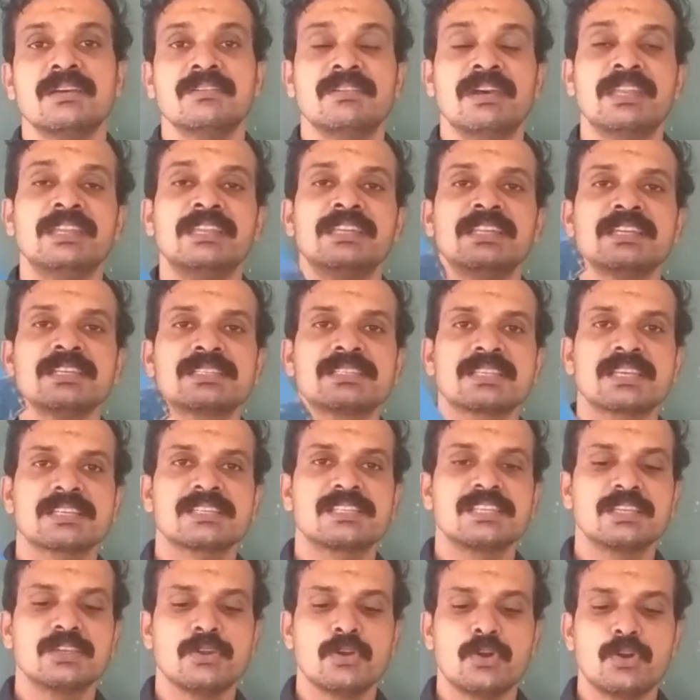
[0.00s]
when it is
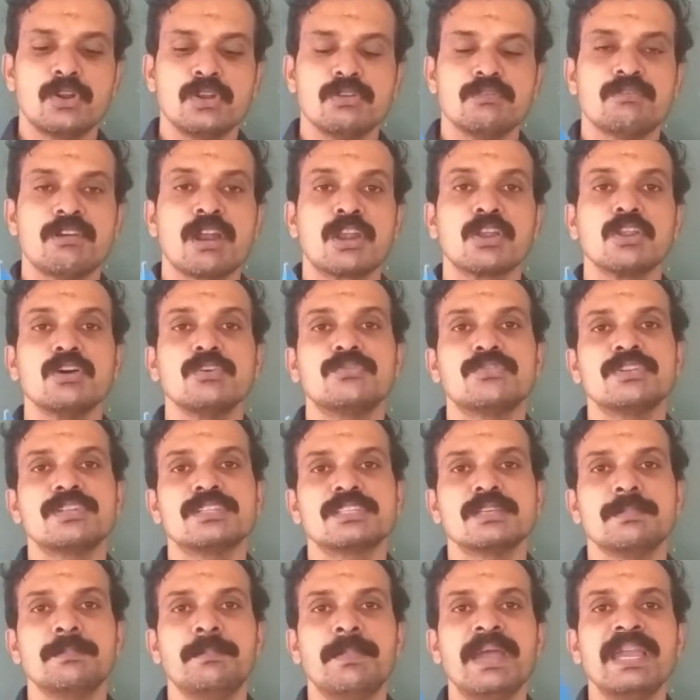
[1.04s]
resting on one of
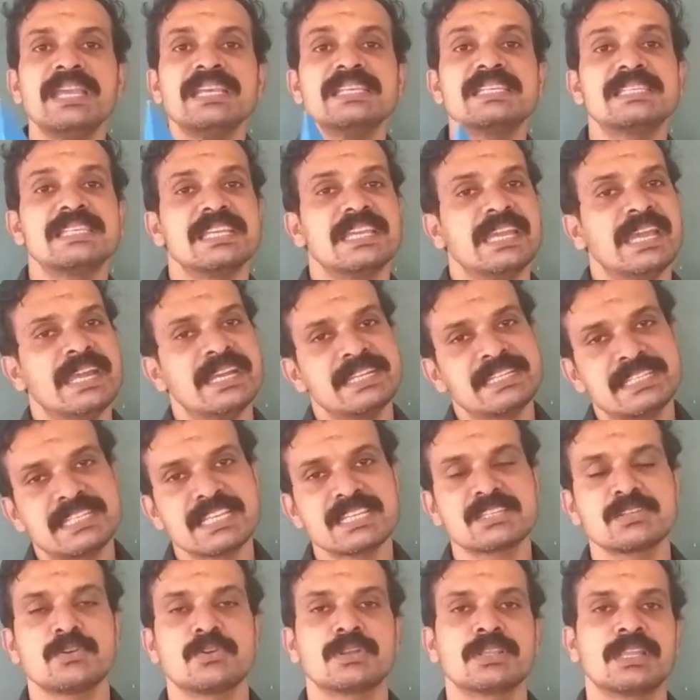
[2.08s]
its base
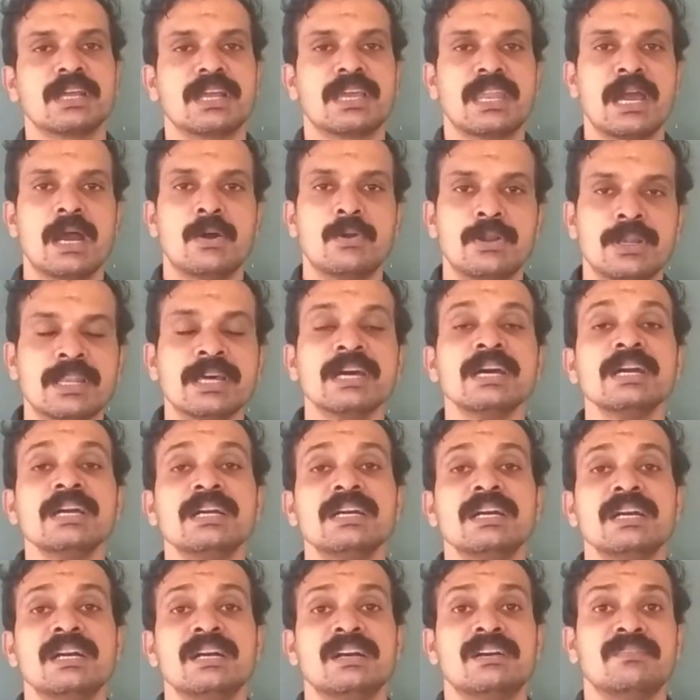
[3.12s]
edges on the ground
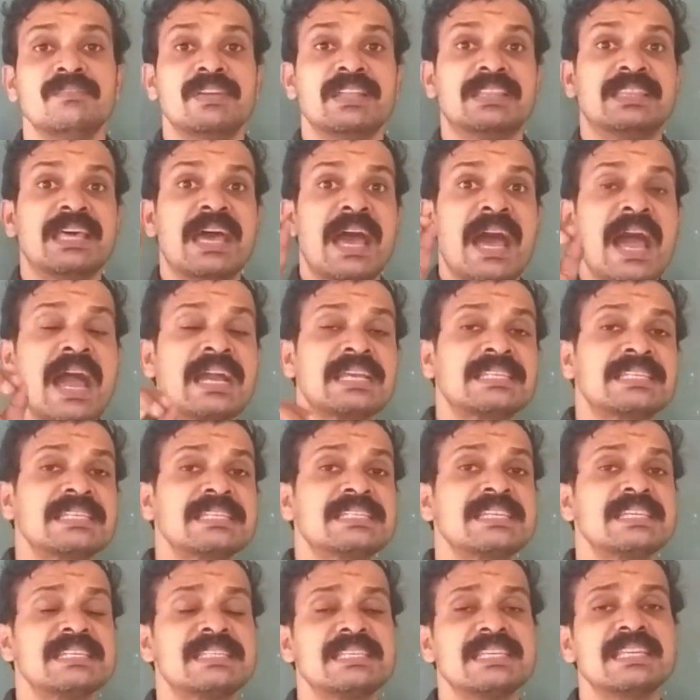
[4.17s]
with the
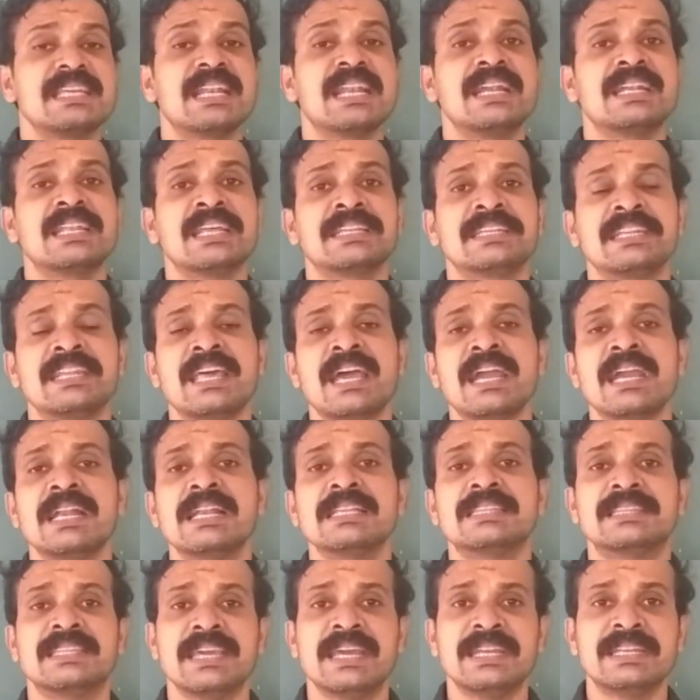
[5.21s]
axis is inclined at an
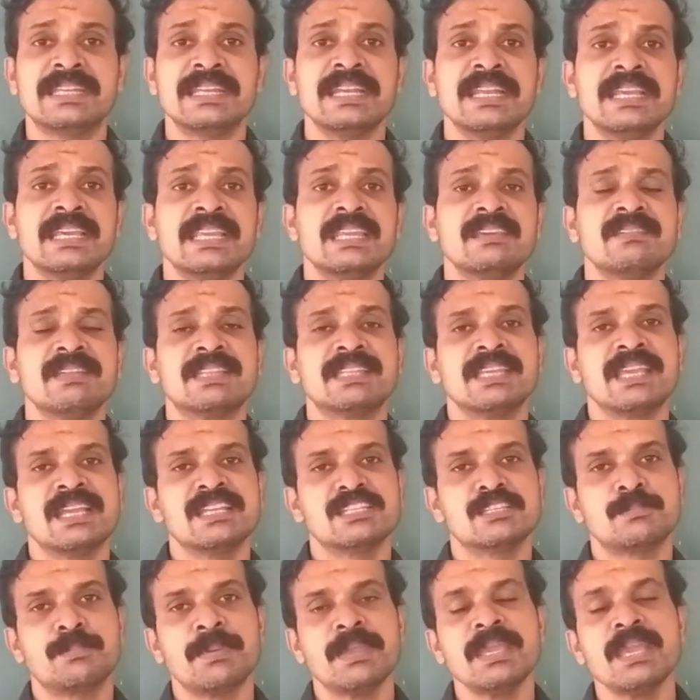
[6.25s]
angle 30 degree with
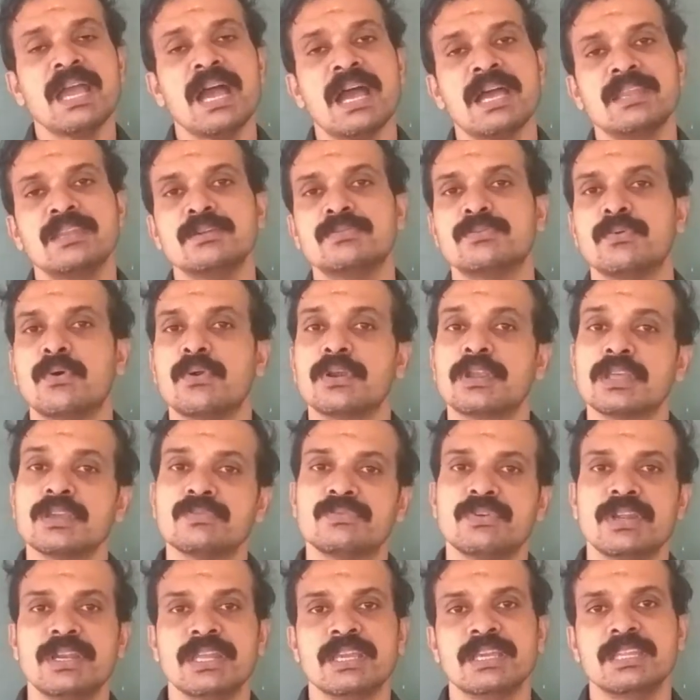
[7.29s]
the HP and
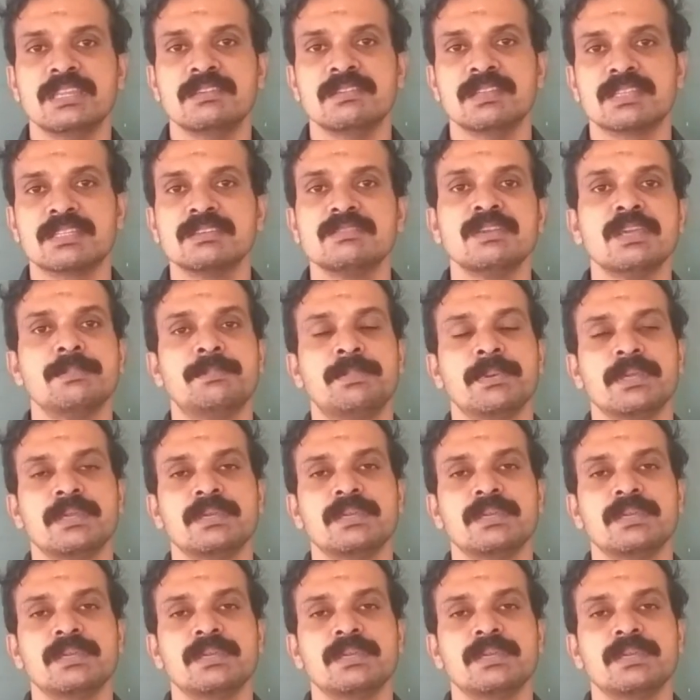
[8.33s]
45 degree with the V.